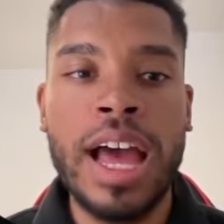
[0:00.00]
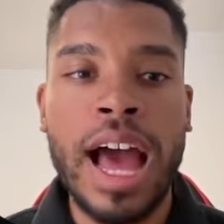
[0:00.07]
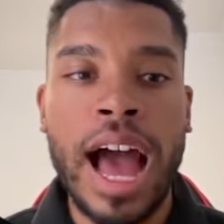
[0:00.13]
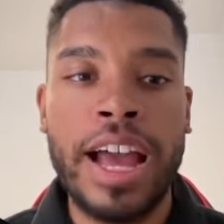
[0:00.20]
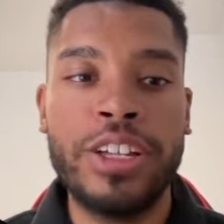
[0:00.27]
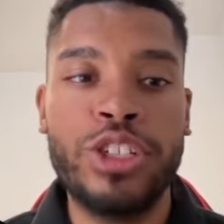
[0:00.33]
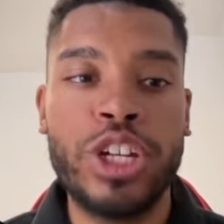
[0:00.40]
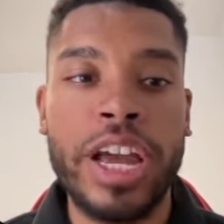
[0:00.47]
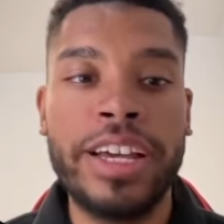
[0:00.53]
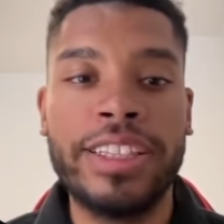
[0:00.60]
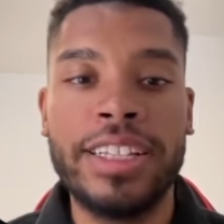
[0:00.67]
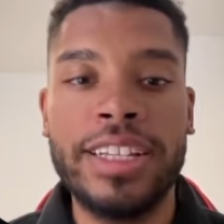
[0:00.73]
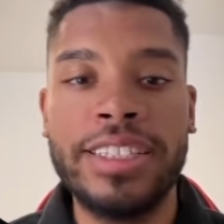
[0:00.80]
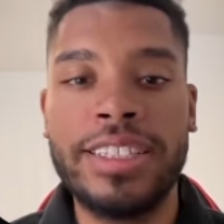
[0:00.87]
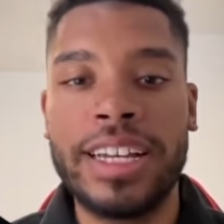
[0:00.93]
I checked
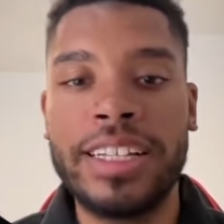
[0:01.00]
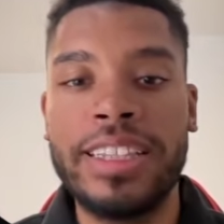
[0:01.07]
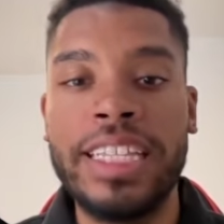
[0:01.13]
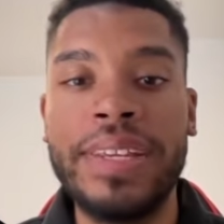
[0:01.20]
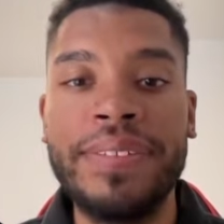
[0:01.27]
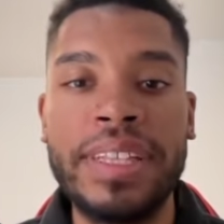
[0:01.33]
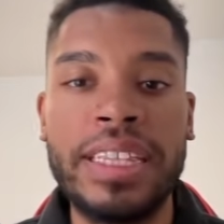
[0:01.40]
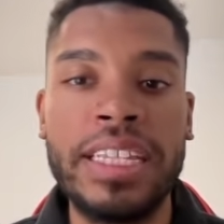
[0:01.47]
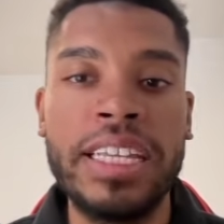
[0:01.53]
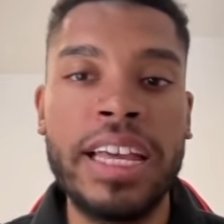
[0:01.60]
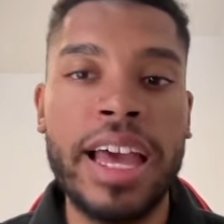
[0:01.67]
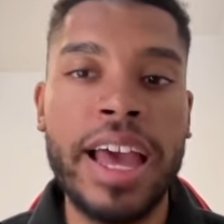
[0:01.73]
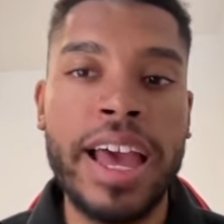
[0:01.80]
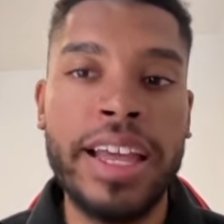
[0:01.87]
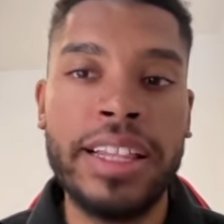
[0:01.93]
its activity
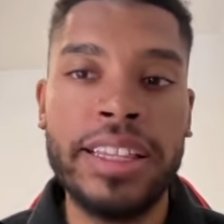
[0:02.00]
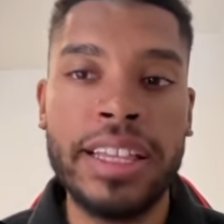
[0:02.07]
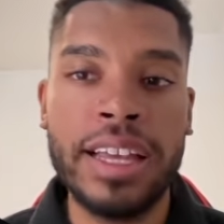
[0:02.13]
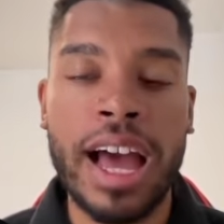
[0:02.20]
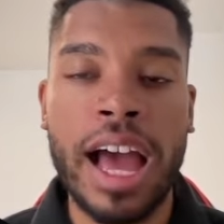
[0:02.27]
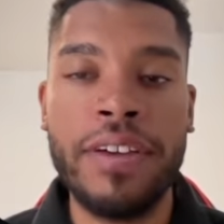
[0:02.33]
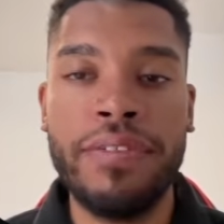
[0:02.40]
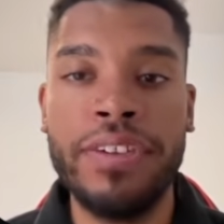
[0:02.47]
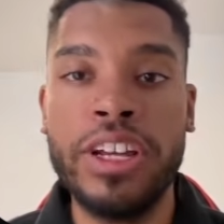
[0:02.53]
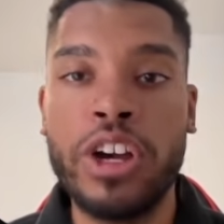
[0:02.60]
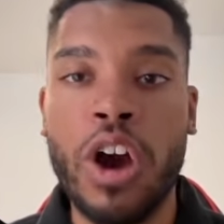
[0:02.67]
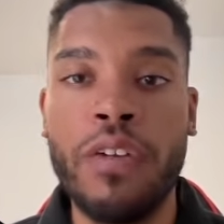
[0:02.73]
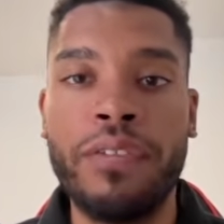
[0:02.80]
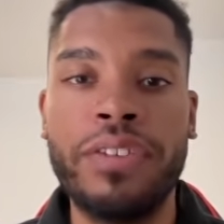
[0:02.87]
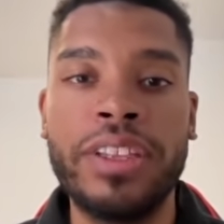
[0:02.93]
and I feel
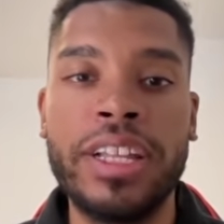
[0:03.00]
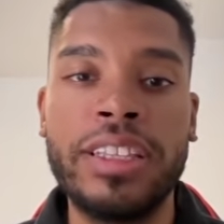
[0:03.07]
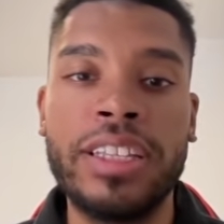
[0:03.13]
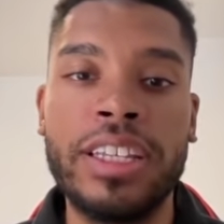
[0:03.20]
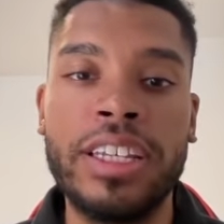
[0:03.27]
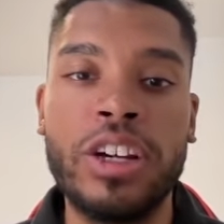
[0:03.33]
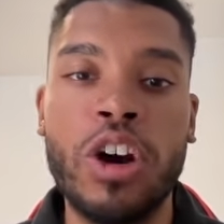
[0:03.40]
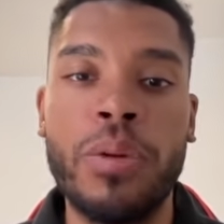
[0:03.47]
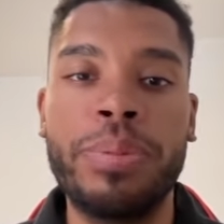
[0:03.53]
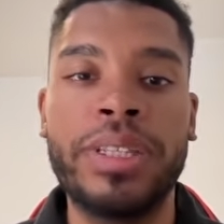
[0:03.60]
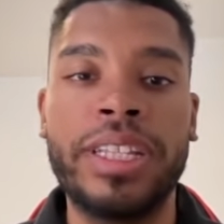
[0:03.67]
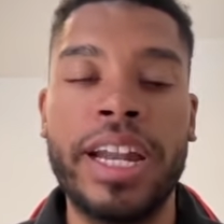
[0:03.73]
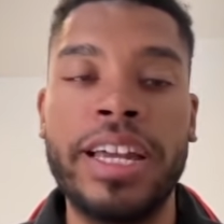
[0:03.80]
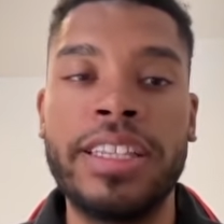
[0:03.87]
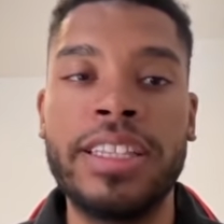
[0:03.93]
confident in copy
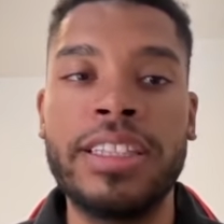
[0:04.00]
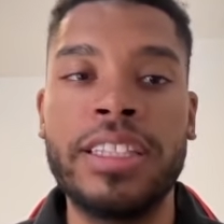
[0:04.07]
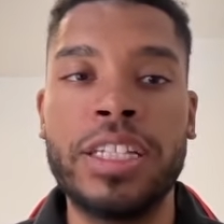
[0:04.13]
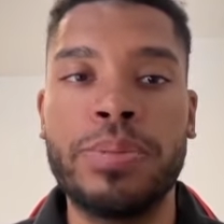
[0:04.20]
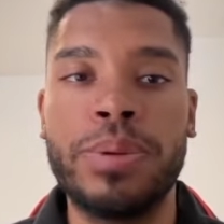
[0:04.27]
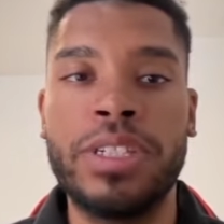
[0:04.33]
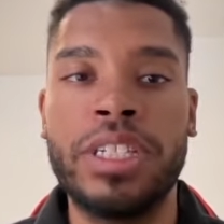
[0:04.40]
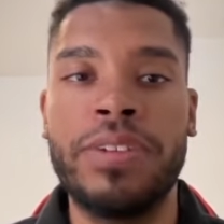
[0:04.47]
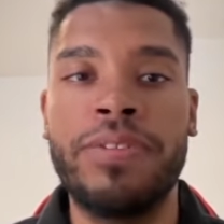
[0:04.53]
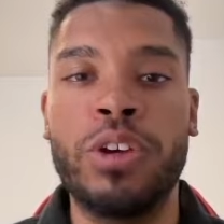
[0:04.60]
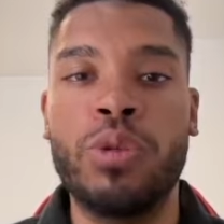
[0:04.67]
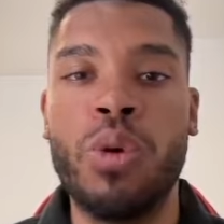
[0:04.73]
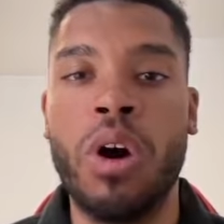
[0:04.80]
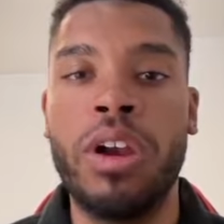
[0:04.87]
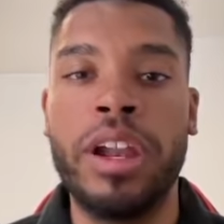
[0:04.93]
trading this specific
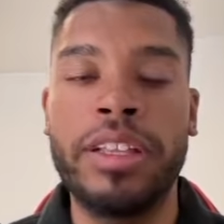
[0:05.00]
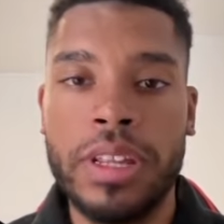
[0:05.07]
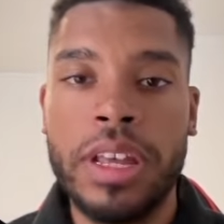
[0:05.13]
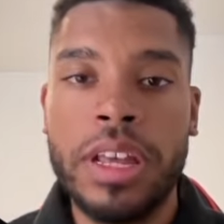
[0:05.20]
wallet.